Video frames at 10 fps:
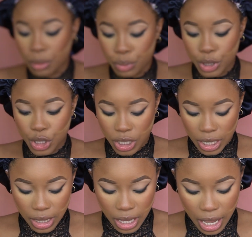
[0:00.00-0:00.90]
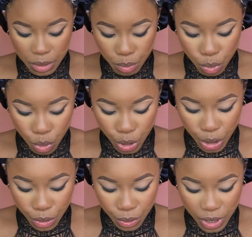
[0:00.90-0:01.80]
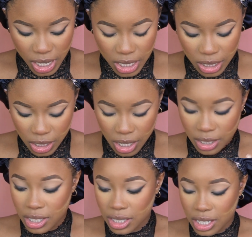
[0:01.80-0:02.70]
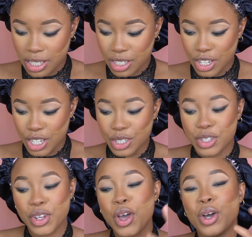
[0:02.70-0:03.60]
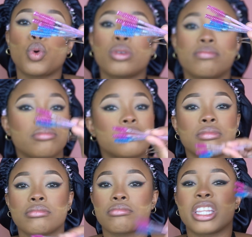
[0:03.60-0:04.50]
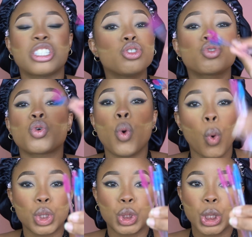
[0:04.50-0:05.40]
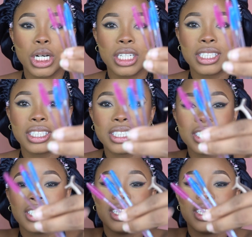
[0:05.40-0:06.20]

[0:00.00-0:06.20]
appreciate that Borneo is consistent with her brand colors, that blue and